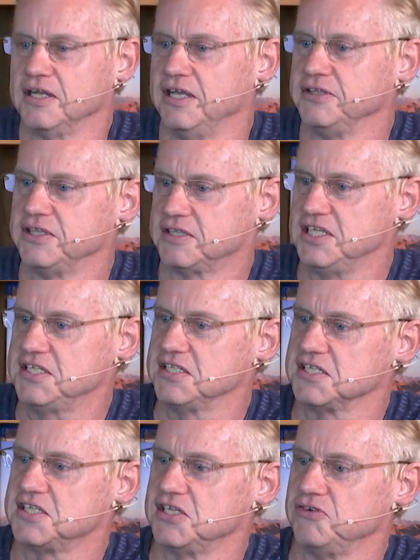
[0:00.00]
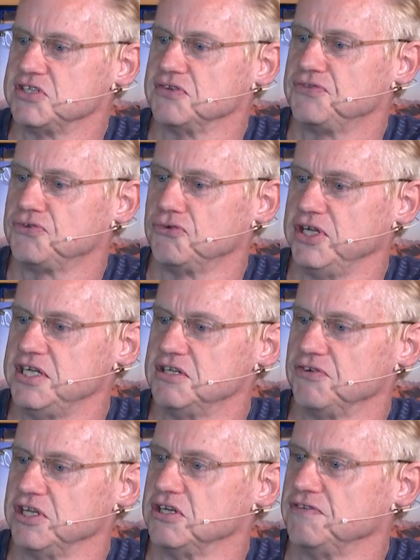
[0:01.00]
and this is a series of three
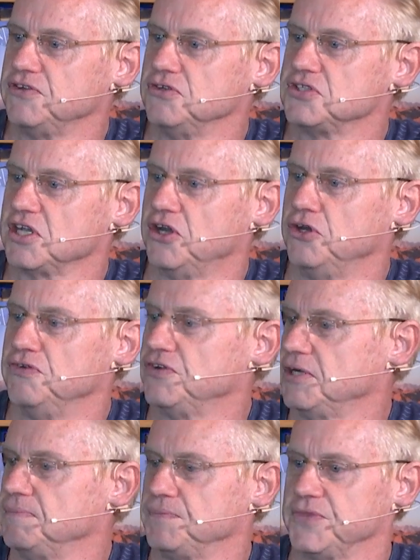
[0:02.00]
different interviews over